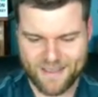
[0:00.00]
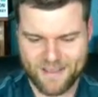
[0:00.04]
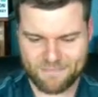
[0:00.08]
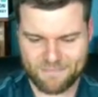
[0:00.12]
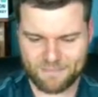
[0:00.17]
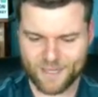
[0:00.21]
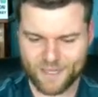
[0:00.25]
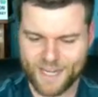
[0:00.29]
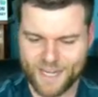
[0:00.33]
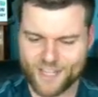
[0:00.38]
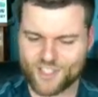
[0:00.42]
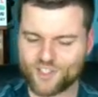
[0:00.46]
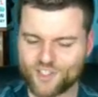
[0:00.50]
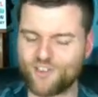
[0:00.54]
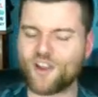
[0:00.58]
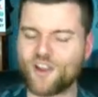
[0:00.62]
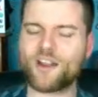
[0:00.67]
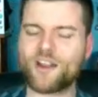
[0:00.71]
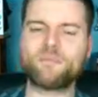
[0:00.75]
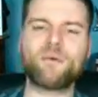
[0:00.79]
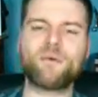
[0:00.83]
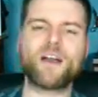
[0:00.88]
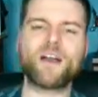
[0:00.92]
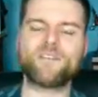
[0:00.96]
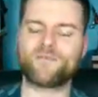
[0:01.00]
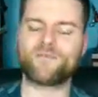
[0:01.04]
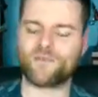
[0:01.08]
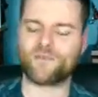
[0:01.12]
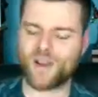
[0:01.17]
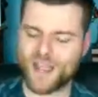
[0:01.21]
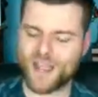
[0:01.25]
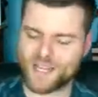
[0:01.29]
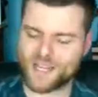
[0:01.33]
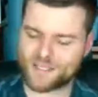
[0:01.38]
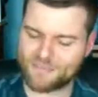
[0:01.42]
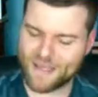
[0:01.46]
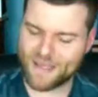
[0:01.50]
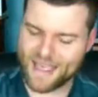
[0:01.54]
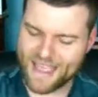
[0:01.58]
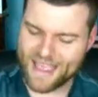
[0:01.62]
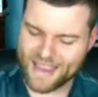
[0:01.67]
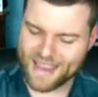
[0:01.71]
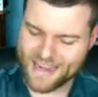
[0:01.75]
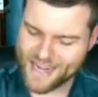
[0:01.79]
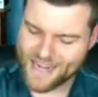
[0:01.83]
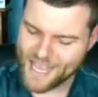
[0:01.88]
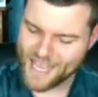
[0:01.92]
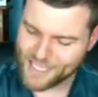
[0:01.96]
But he's surrounded by friends,
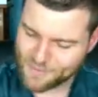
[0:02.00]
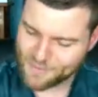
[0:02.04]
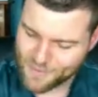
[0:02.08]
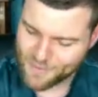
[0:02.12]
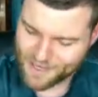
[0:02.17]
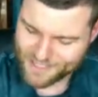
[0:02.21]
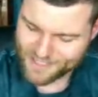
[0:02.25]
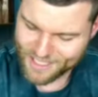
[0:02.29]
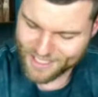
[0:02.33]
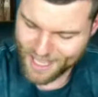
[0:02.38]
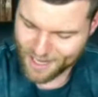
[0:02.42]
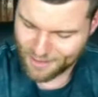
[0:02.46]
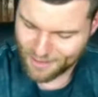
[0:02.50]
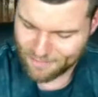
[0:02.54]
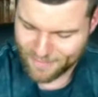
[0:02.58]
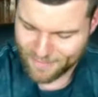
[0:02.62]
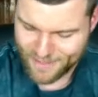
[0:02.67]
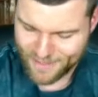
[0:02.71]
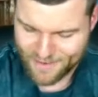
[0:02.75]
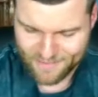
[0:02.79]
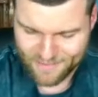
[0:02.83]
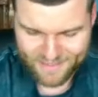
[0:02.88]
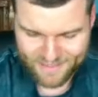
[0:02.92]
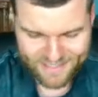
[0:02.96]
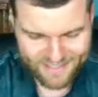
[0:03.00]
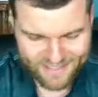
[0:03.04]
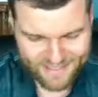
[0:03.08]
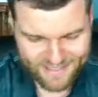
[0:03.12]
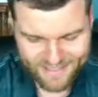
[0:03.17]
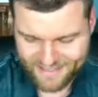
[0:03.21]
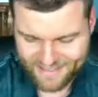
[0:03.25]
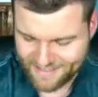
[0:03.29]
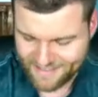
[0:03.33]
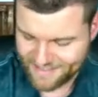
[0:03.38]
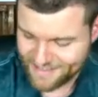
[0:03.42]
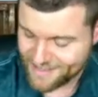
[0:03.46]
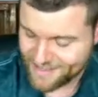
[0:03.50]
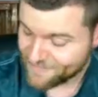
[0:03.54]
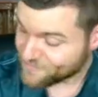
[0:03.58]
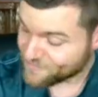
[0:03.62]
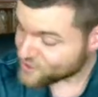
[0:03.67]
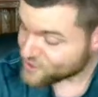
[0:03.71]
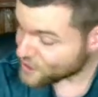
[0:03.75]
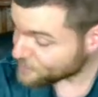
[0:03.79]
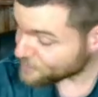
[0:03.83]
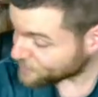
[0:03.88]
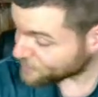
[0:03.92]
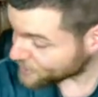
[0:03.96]
man. And that's what it's all about.
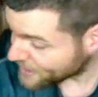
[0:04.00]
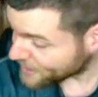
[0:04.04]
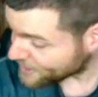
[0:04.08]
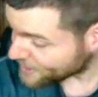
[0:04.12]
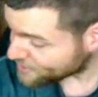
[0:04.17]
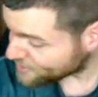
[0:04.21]
So let's put that to